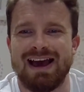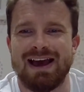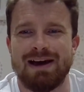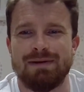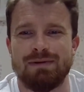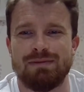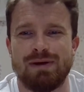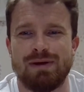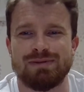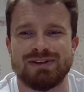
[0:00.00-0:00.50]

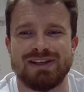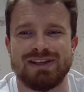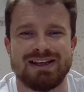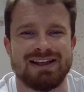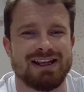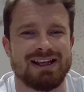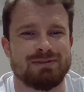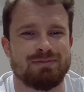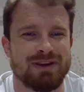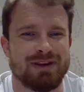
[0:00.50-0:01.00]
My mum
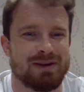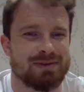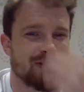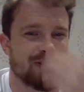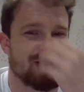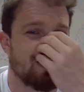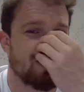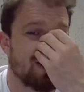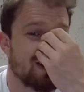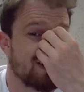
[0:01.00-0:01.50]
saying, yes, big
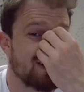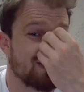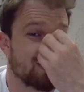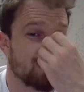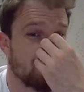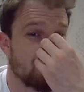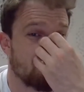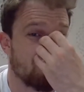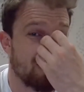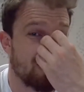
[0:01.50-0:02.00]
up Starry.
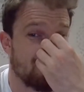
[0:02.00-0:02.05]
You should be